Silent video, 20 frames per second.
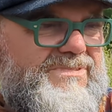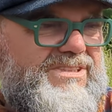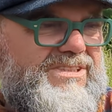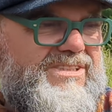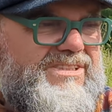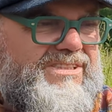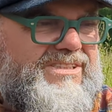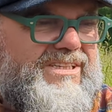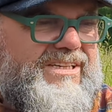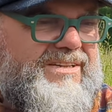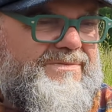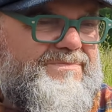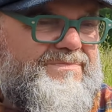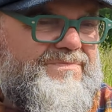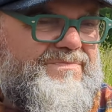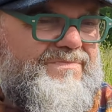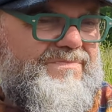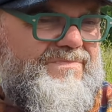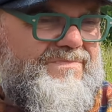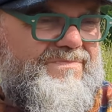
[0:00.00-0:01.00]
and
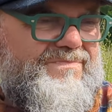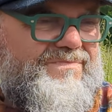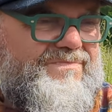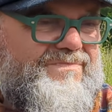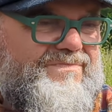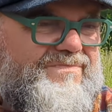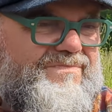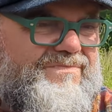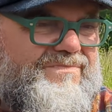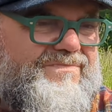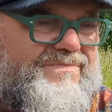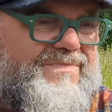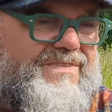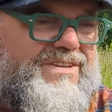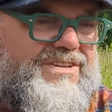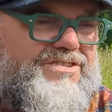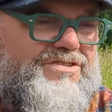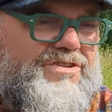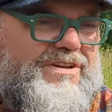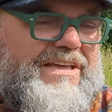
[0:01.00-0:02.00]

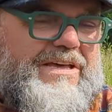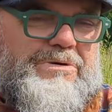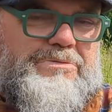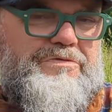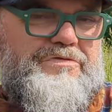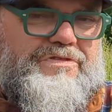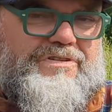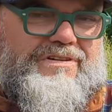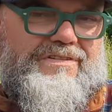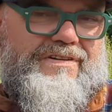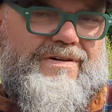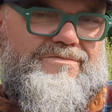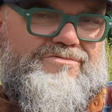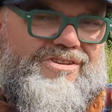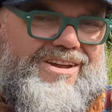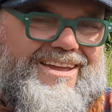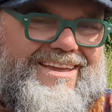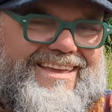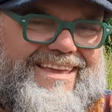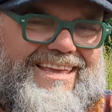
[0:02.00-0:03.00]
it's not helpful if I'm
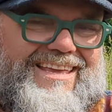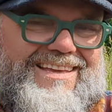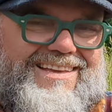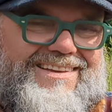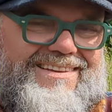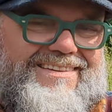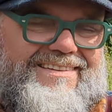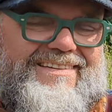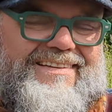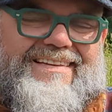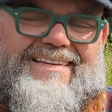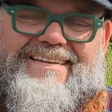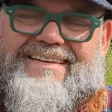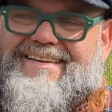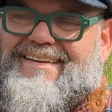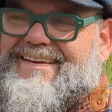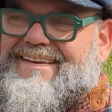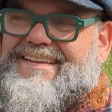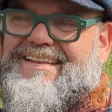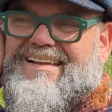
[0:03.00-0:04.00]
ratty.
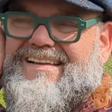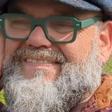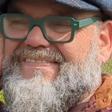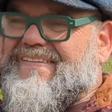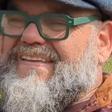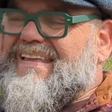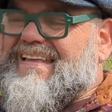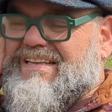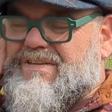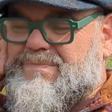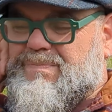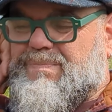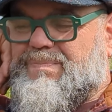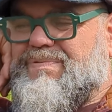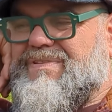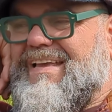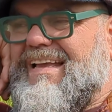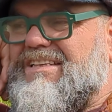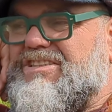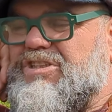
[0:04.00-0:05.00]
And I think it's
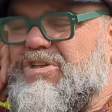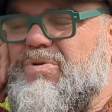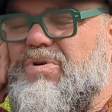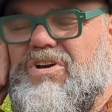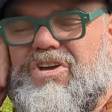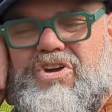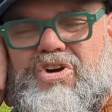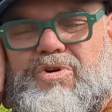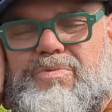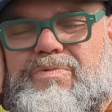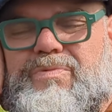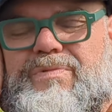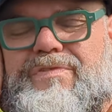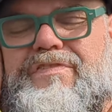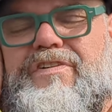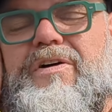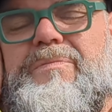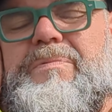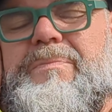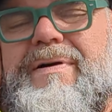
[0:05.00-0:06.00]
potentially quite common
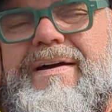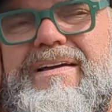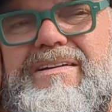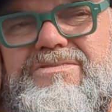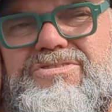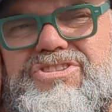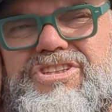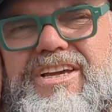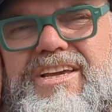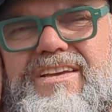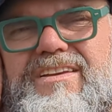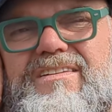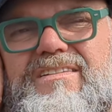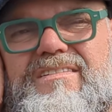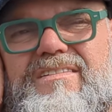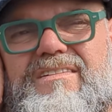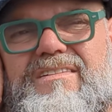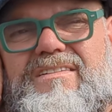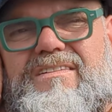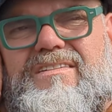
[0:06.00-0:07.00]
with fibromyalgia.
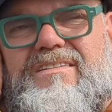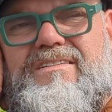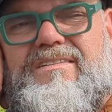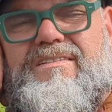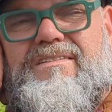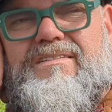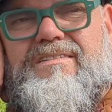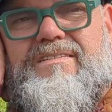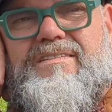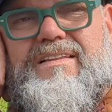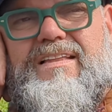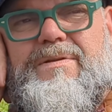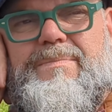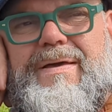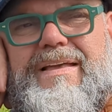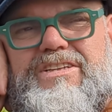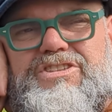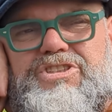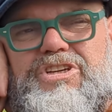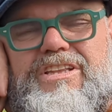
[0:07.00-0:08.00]
That
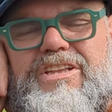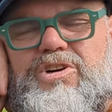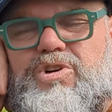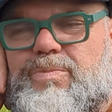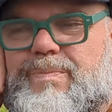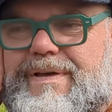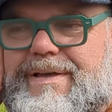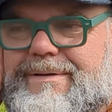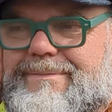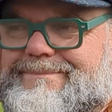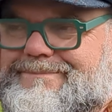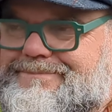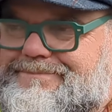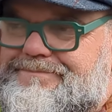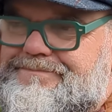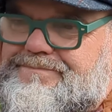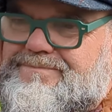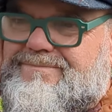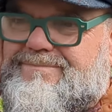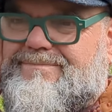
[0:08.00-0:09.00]
makes you a little bit,
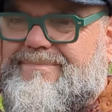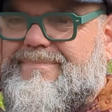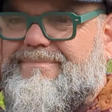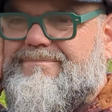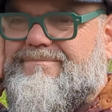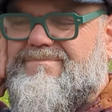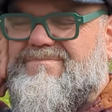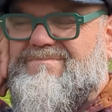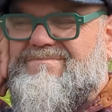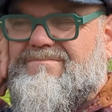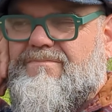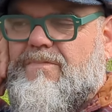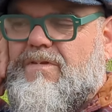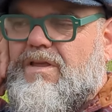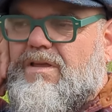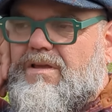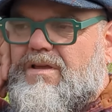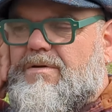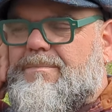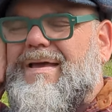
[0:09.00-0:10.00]

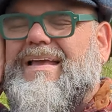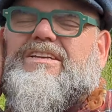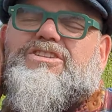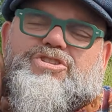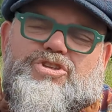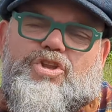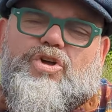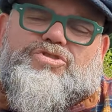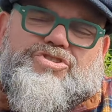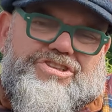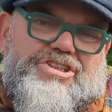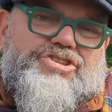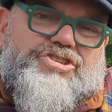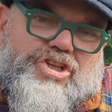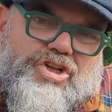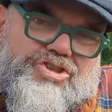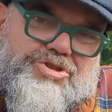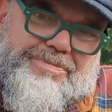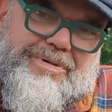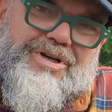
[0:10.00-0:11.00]
makes you not such
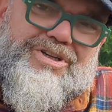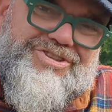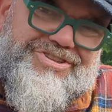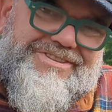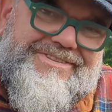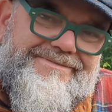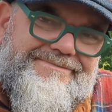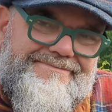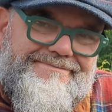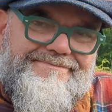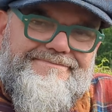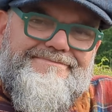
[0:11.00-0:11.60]
a nice person.